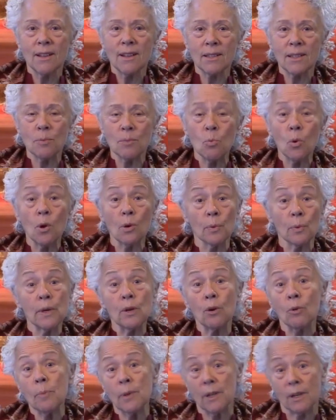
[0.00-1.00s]
It's more
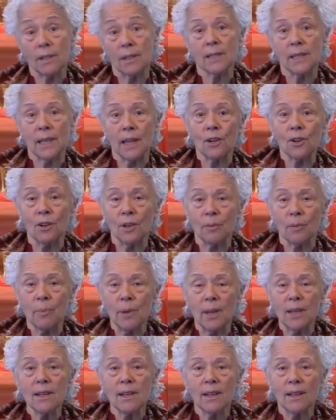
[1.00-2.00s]
real because they could
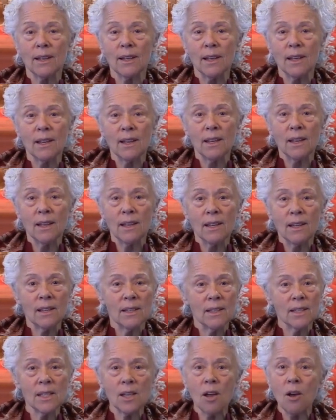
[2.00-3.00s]
be.
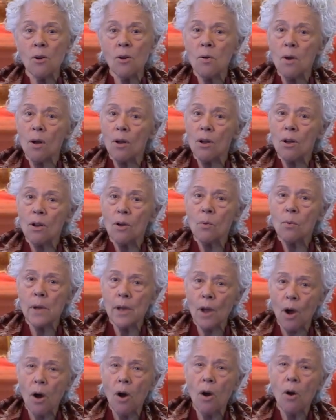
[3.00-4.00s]
So
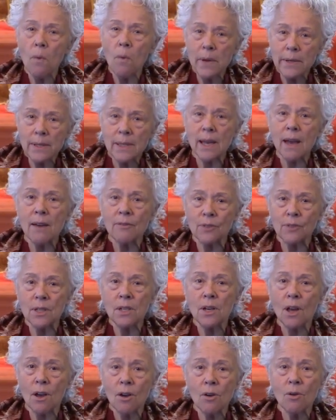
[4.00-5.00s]
we always have to
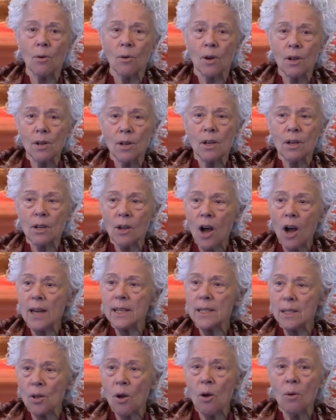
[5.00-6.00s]
know God
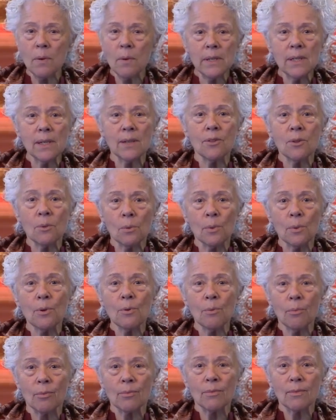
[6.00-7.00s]
is always in the
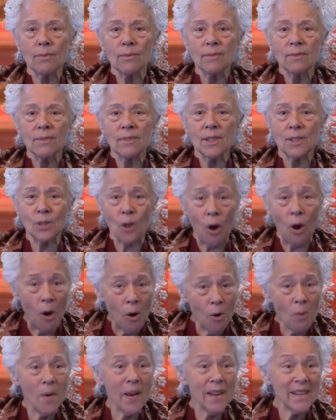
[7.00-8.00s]
room. He's
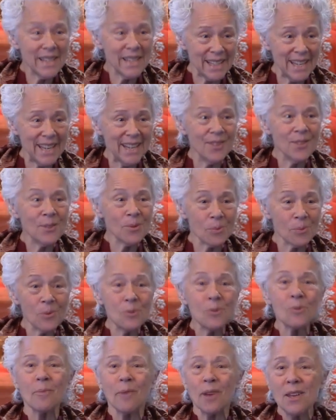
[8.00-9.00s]
always in the
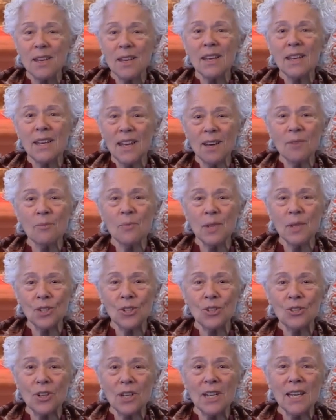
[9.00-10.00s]
room. And we
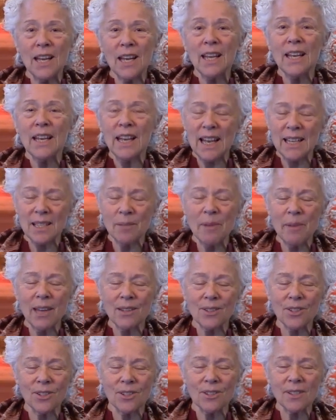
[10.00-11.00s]
should, as
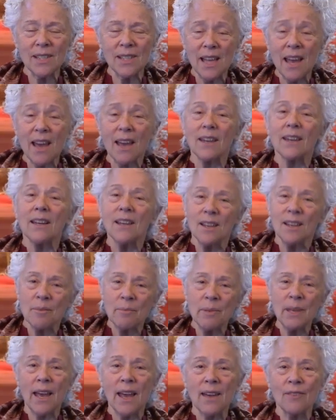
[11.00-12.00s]
Master said,
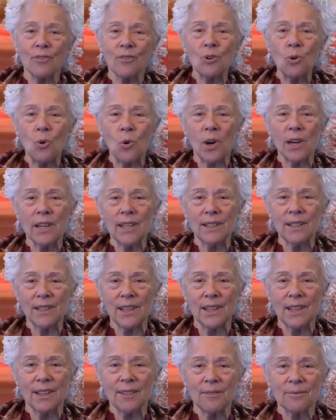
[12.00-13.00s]
behave
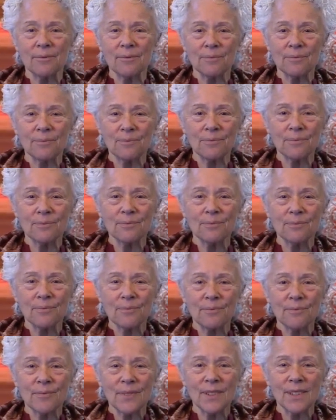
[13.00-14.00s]
accordingly.
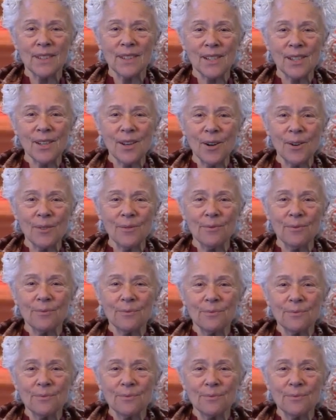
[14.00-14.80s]
So.